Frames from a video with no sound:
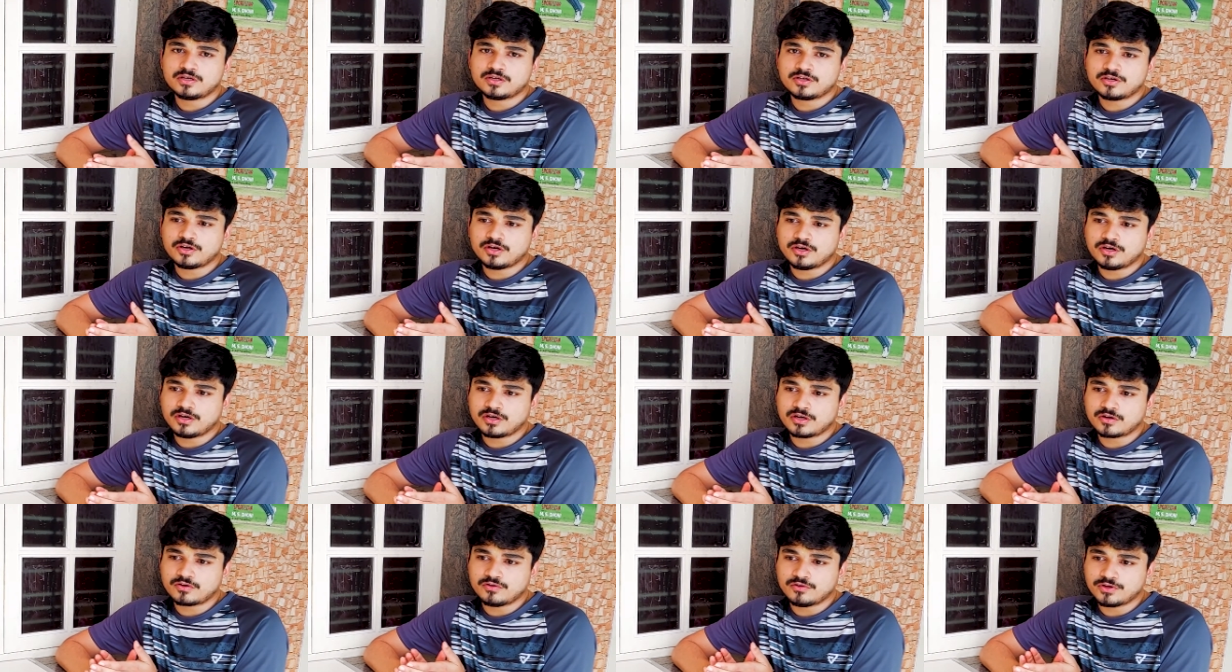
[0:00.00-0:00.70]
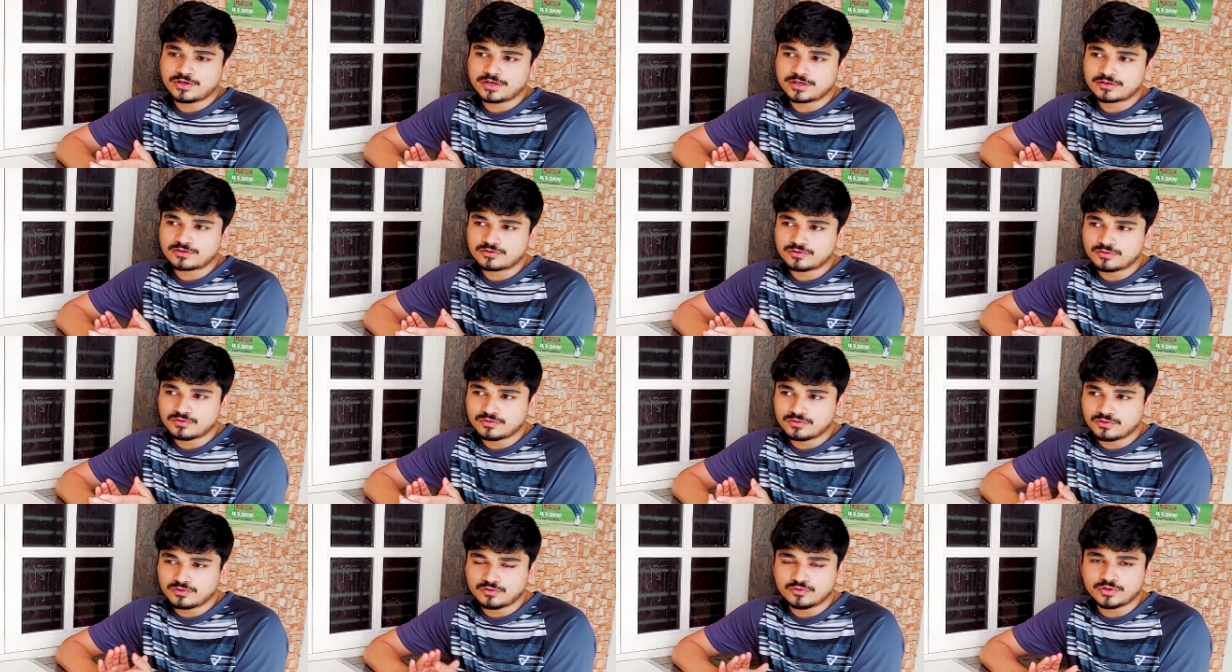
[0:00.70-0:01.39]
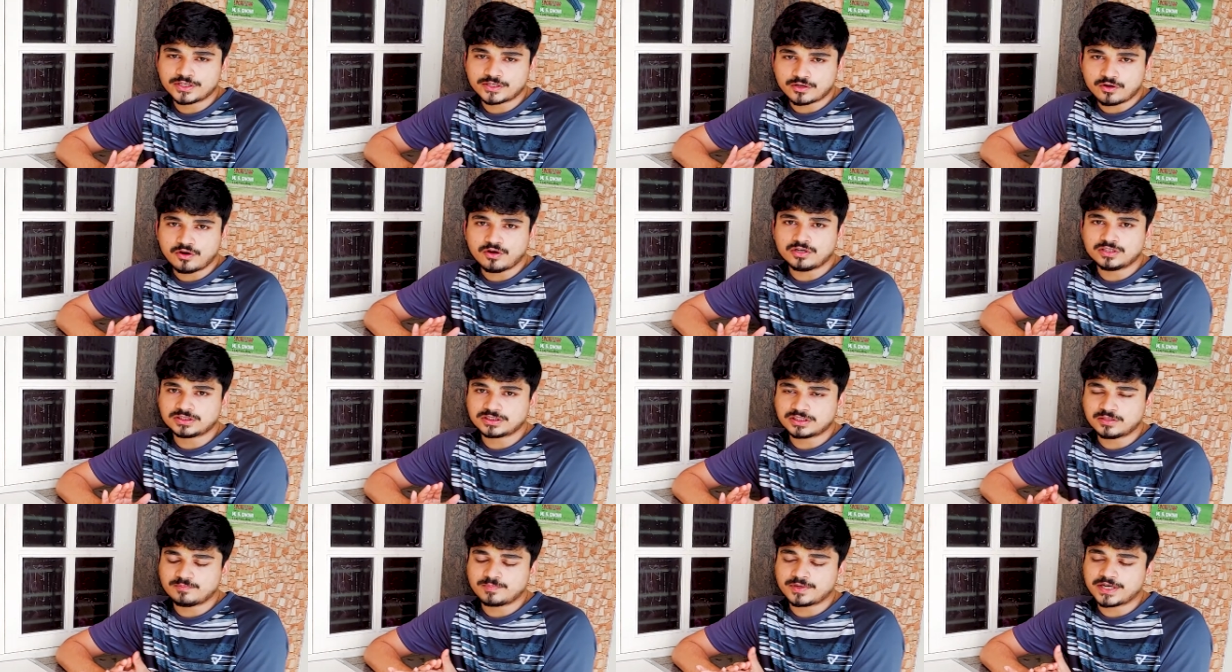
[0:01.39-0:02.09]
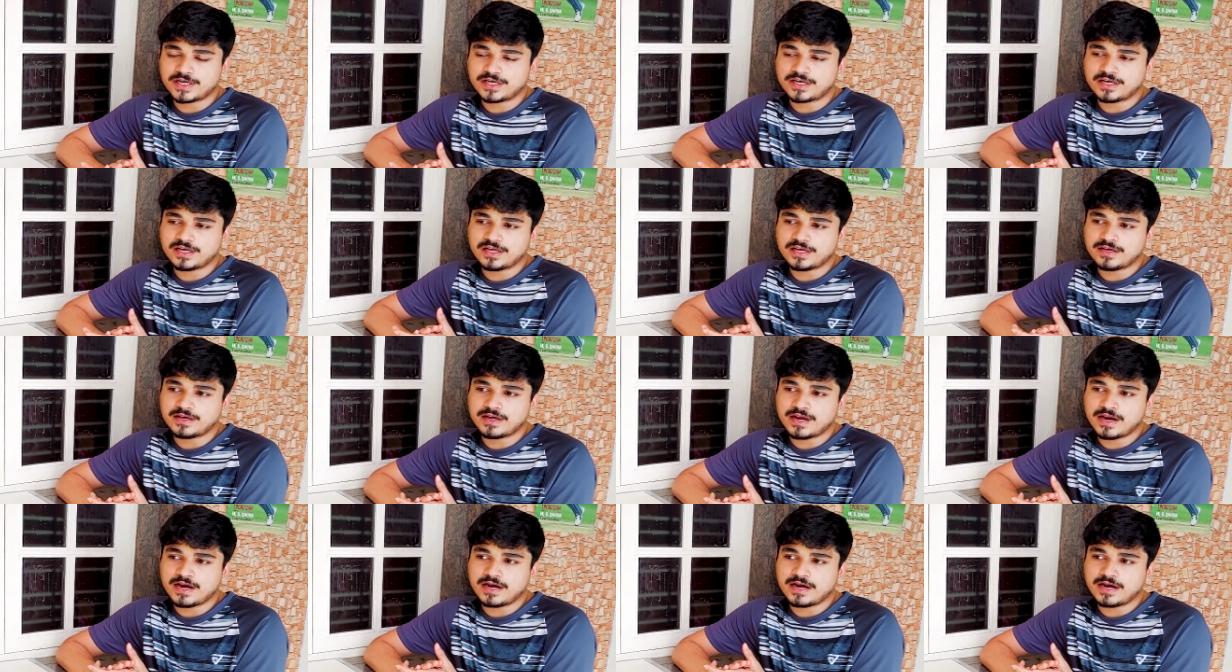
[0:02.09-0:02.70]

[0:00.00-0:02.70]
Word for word: you're going to do it all separately.